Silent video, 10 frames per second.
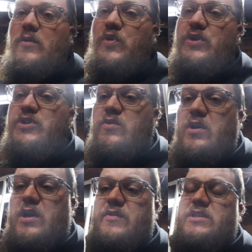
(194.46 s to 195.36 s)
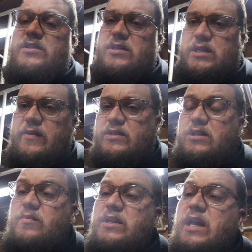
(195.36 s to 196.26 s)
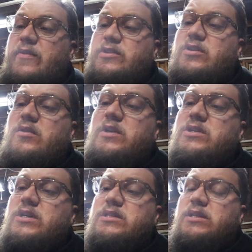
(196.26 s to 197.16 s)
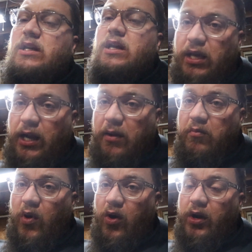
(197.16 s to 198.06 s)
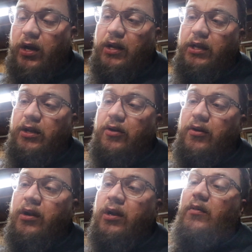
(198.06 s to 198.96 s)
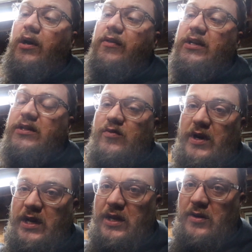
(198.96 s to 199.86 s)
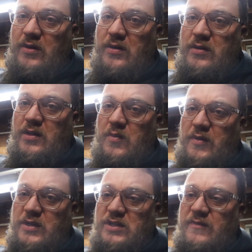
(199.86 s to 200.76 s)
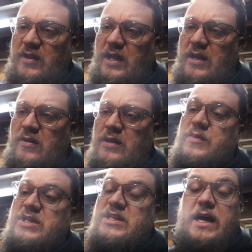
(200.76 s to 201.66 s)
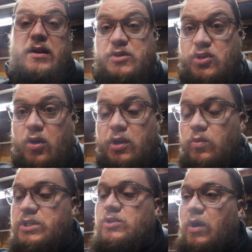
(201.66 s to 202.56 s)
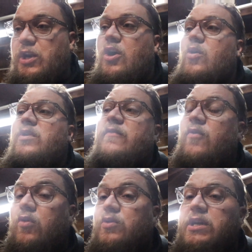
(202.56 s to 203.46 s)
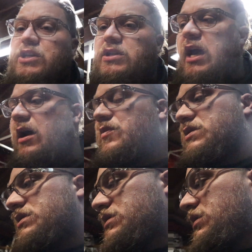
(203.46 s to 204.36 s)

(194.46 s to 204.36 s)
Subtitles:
the push rod, this is the side that's going to be down that you're going to be adjusting, and I mark on here, on this right here, the part that just fell out, the side I'm starting with, so I know when a full rotation happens.